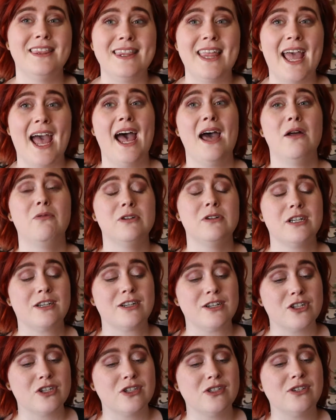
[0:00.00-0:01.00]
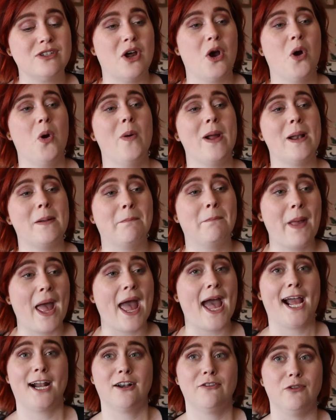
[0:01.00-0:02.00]
that was just so
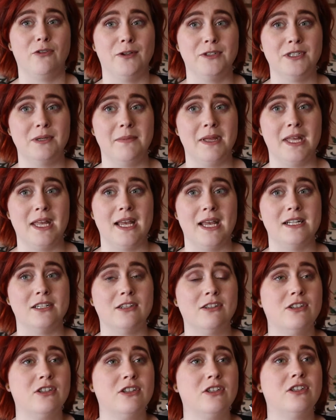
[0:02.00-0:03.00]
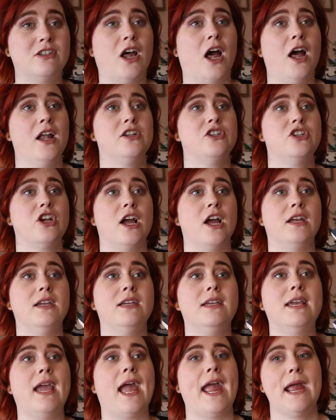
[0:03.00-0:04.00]
impactful to me and such a
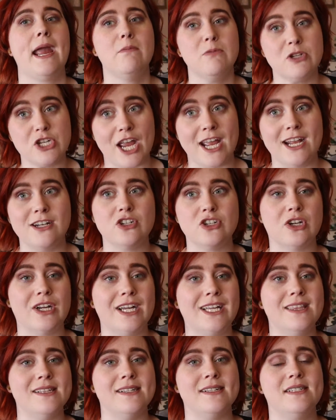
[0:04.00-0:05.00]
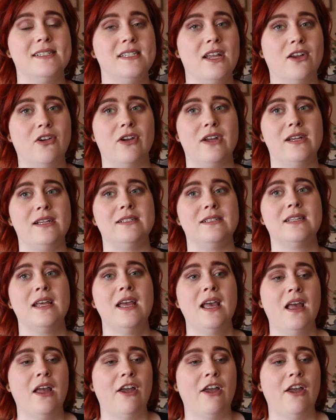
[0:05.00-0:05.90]
game changer in this series